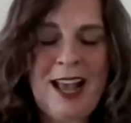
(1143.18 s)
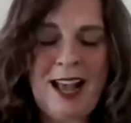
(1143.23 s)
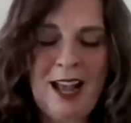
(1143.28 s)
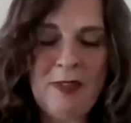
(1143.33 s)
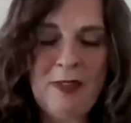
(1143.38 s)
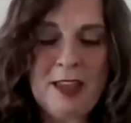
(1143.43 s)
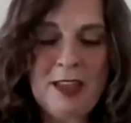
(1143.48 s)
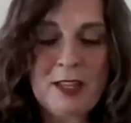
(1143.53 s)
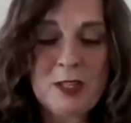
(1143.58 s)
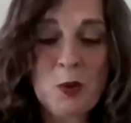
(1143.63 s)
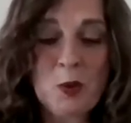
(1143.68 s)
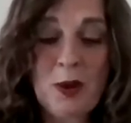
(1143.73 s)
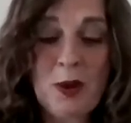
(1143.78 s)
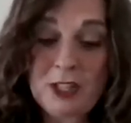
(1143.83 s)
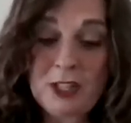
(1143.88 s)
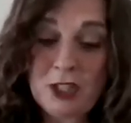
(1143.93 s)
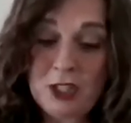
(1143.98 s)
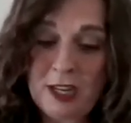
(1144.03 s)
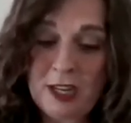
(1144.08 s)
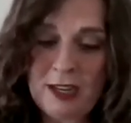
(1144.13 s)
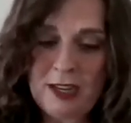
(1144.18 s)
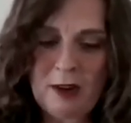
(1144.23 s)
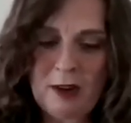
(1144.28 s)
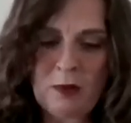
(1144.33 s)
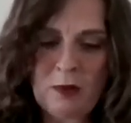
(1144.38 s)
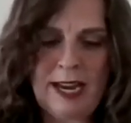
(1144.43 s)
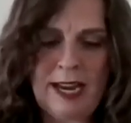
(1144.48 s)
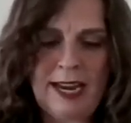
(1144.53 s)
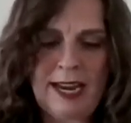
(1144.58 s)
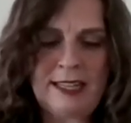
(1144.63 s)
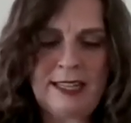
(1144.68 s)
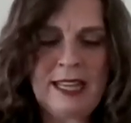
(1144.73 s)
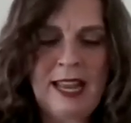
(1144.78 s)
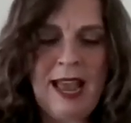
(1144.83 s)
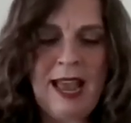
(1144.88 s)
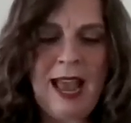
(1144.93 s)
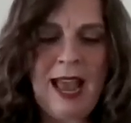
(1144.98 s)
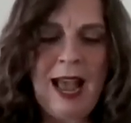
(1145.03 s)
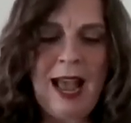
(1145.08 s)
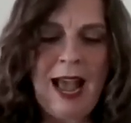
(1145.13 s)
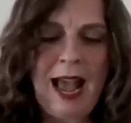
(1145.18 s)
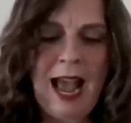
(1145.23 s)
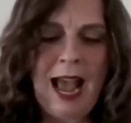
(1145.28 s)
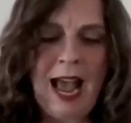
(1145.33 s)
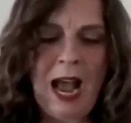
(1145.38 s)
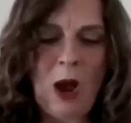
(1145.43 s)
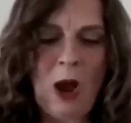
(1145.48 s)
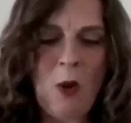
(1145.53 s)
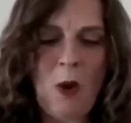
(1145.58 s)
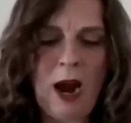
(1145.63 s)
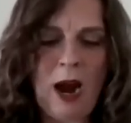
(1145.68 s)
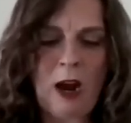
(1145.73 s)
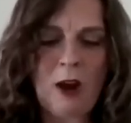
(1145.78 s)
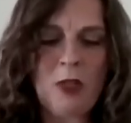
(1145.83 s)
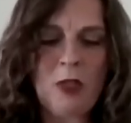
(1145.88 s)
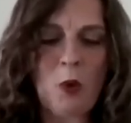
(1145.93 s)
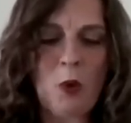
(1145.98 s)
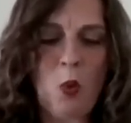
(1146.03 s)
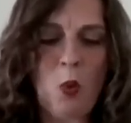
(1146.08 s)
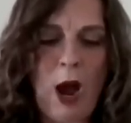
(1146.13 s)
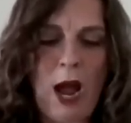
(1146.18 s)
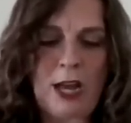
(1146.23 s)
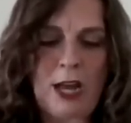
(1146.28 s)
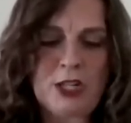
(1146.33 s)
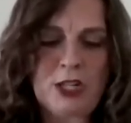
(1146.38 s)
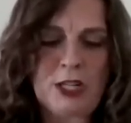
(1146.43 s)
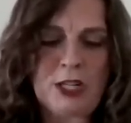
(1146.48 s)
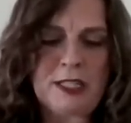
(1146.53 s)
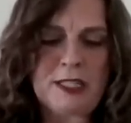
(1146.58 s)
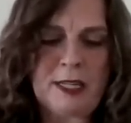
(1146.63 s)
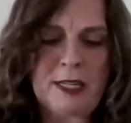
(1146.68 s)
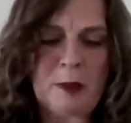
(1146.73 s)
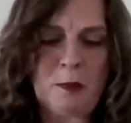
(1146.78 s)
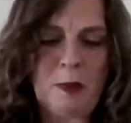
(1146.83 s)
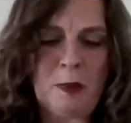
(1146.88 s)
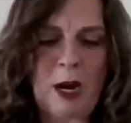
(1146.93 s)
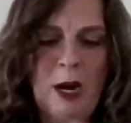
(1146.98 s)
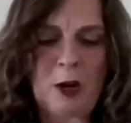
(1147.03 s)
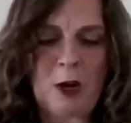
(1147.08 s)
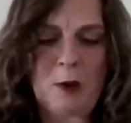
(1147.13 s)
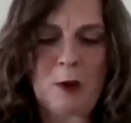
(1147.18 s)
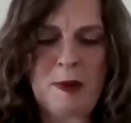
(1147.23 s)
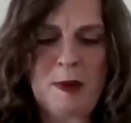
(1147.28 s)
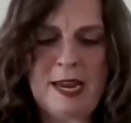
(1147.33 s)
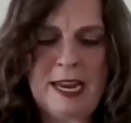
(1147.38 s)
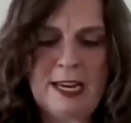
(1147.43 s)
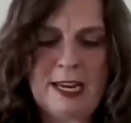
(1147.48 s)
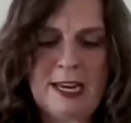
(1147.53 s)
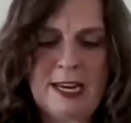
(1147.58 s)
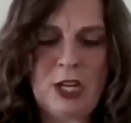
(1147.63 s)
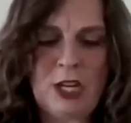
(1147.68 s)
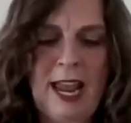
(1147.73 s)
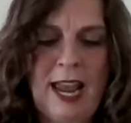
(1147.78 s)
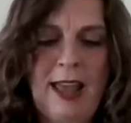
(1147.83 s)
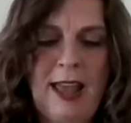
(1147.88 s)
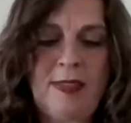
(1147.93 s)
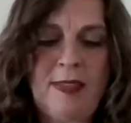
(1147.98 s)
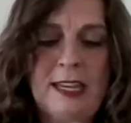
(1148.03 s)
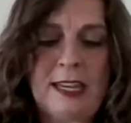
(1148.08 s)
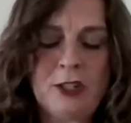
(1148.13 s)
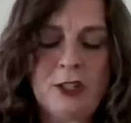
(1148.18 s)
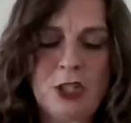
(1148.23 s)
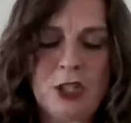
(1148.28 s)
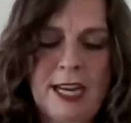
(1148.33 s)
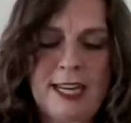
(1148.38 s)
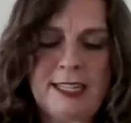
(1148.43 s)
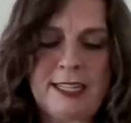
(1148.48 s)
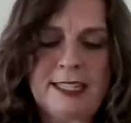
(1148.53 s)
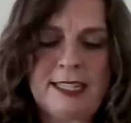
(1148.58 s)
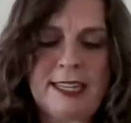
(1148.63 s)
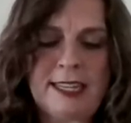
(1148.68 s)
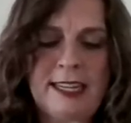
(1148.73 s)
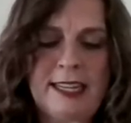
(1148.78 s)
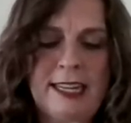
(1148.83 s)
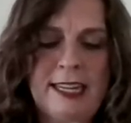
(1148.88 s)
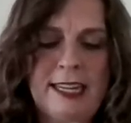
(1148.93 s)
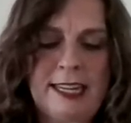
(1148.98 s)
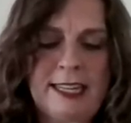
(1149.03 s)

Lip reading: This question, it reads, how are the Washington Park Beach and the adjacent